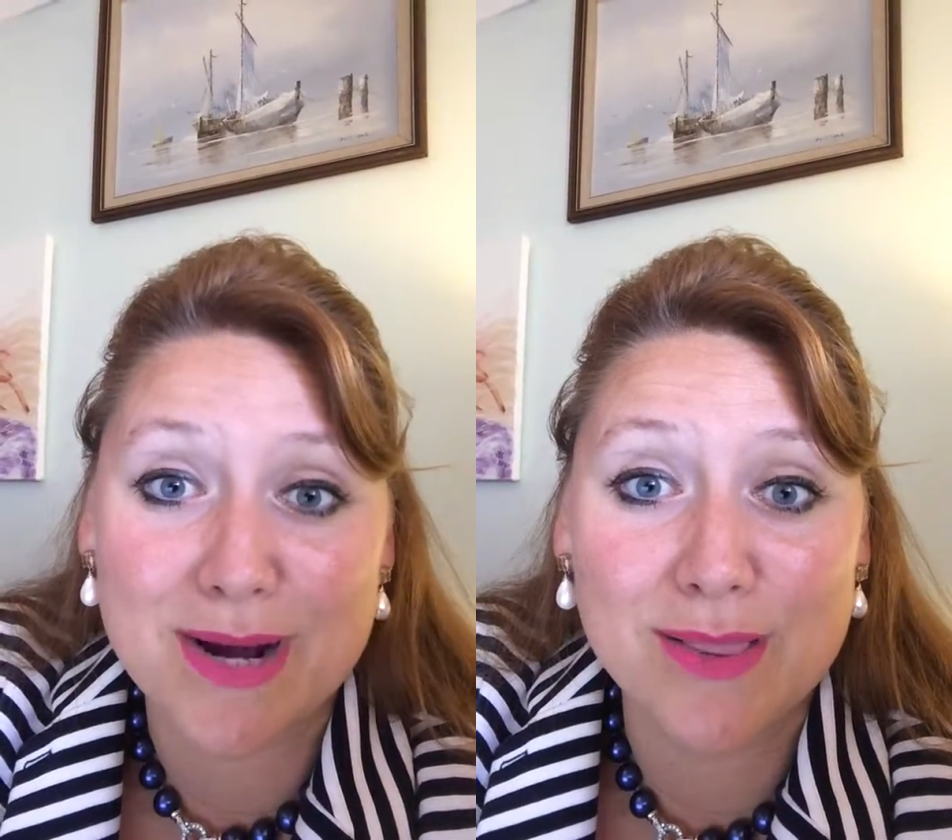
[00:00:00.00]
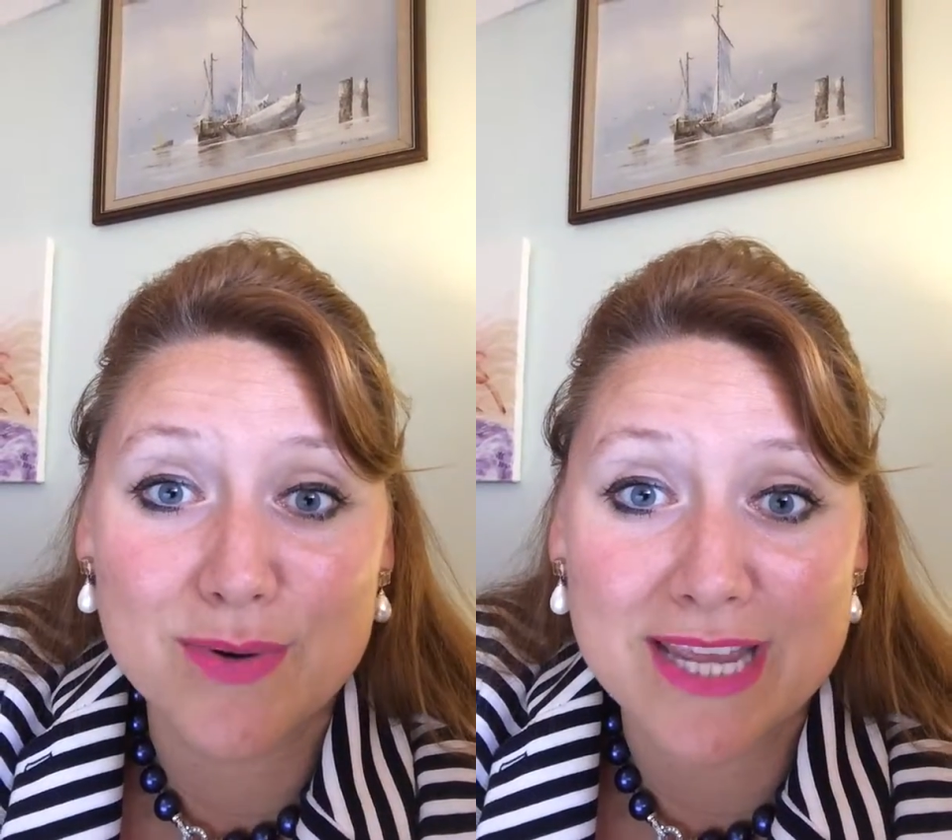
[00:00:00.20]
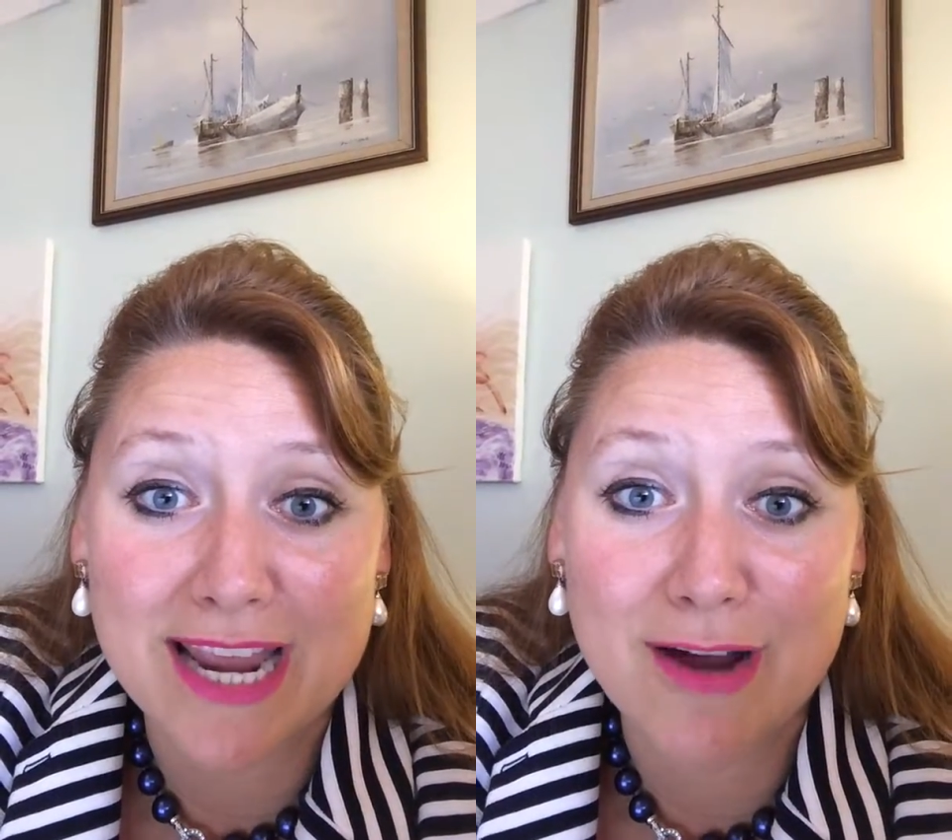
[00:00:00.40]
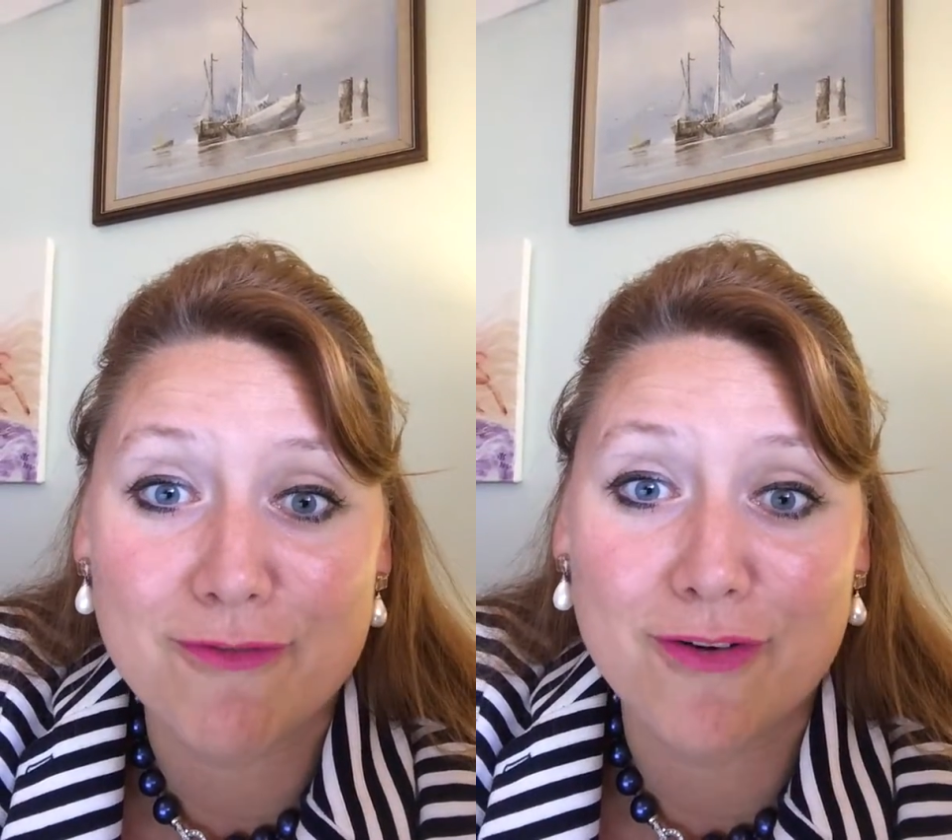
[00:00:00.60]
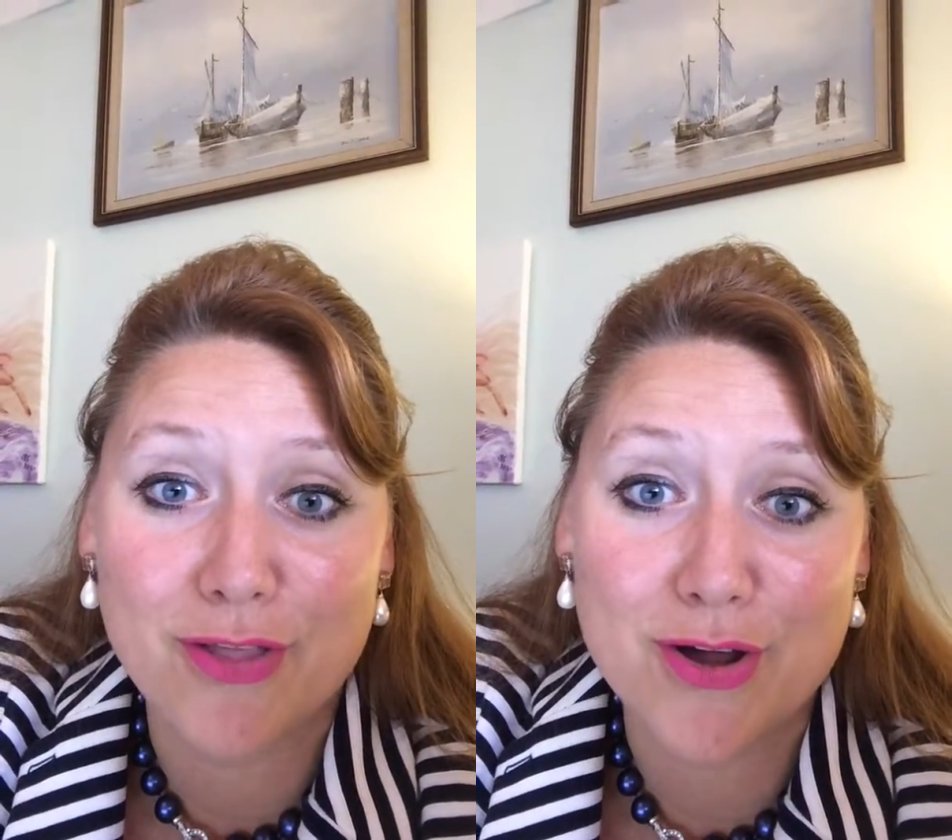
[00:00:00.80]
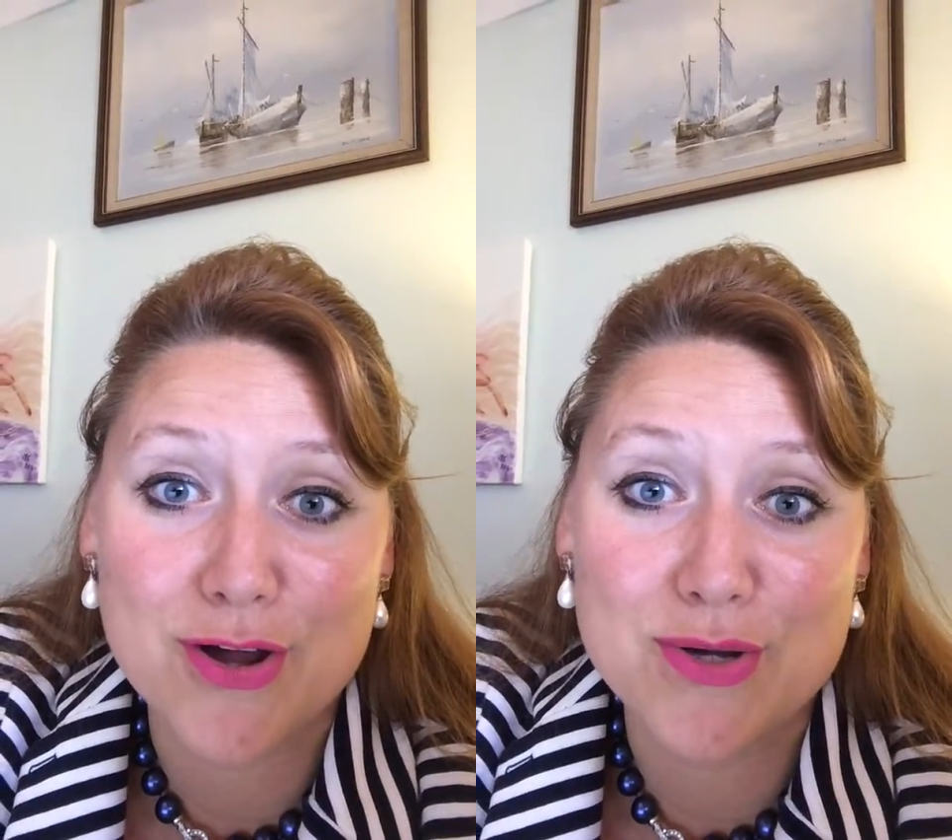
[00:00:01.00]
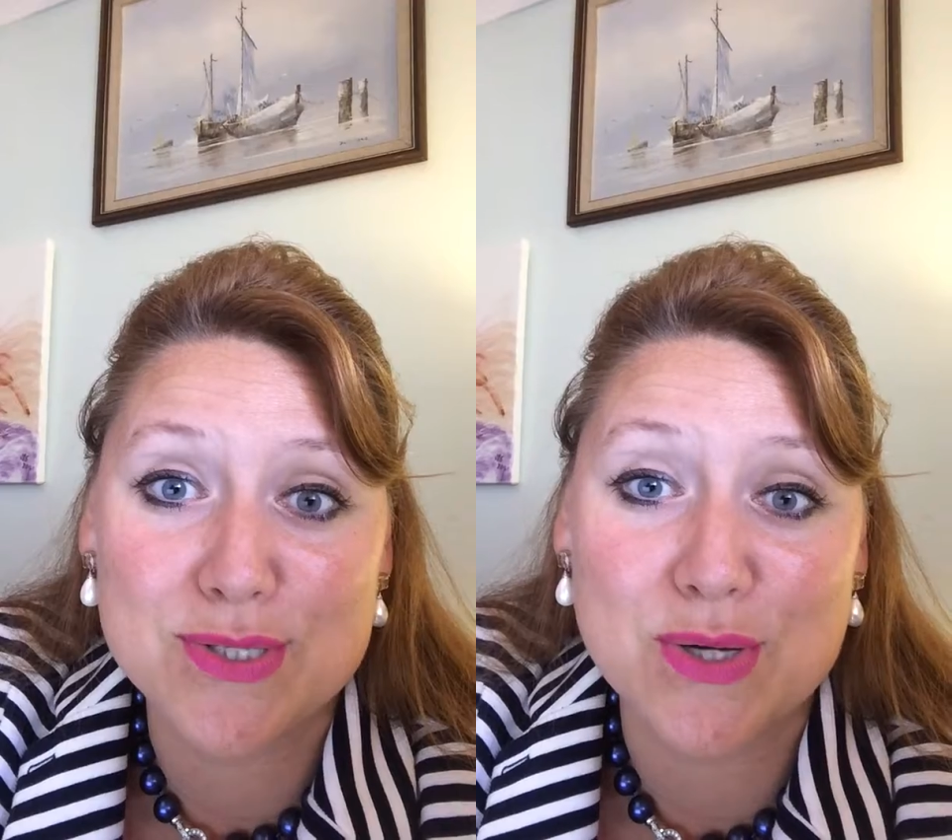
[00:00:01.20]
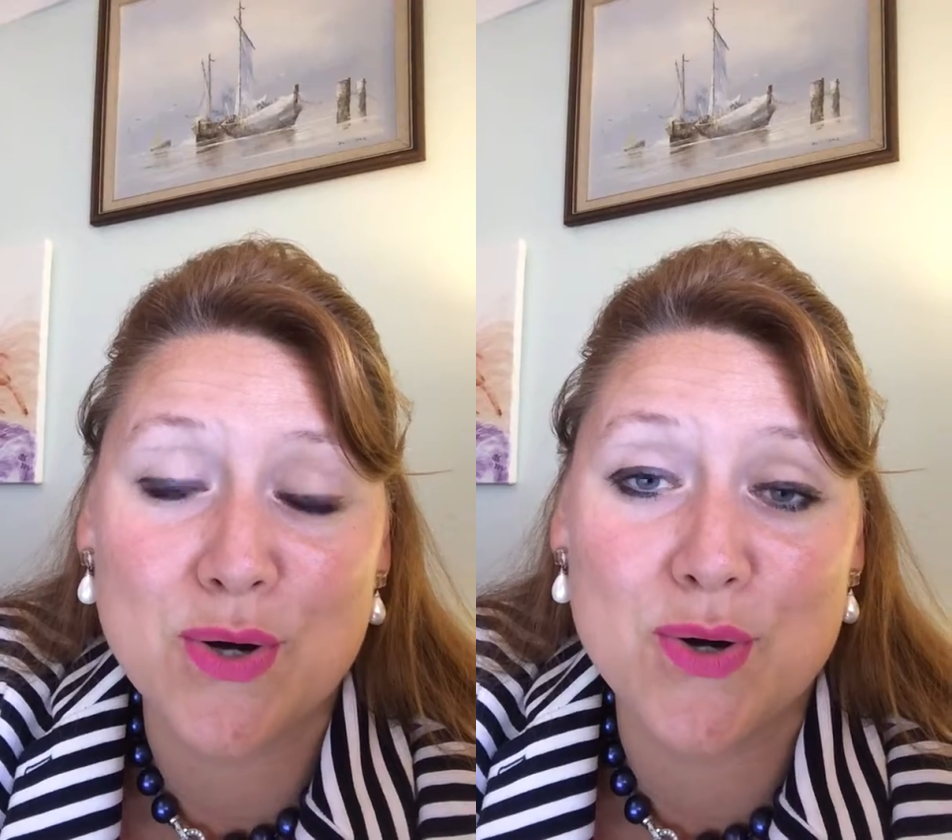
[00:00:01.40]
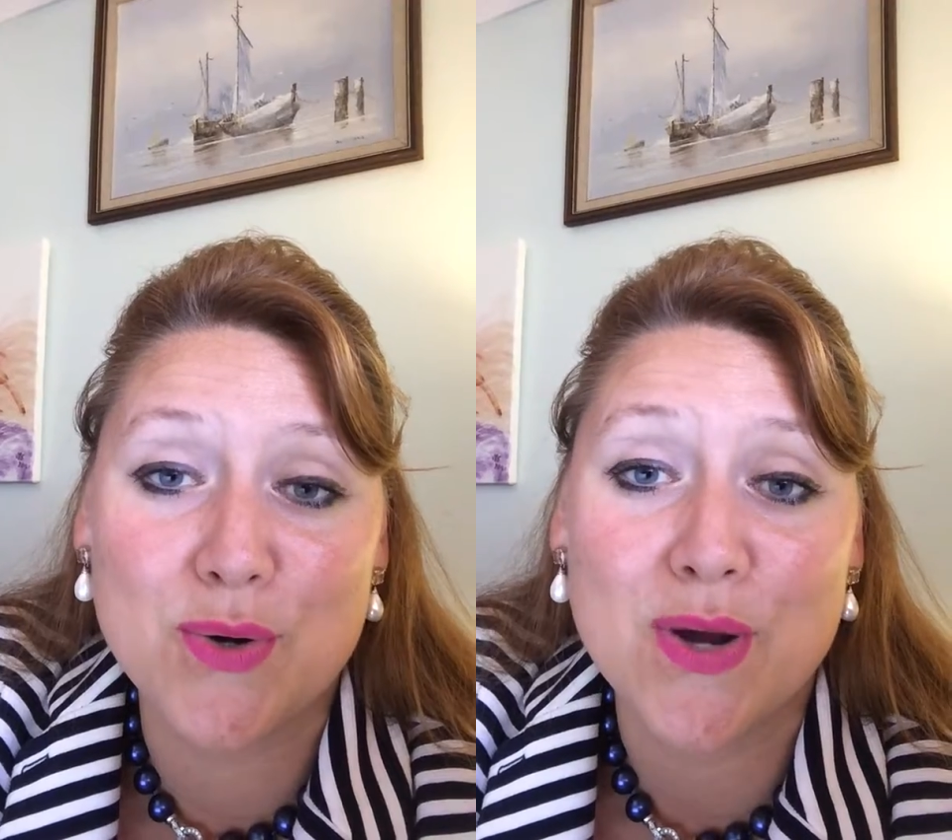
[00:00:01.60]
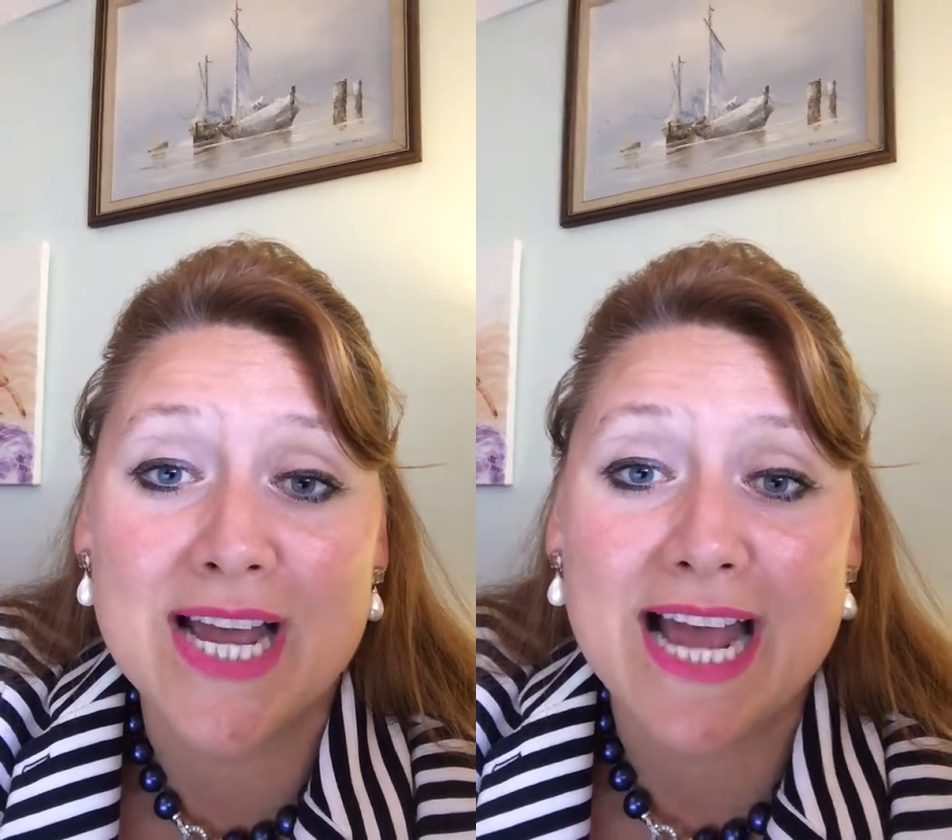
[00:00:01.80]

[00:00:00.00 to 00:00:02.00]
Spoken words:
We're looking for those who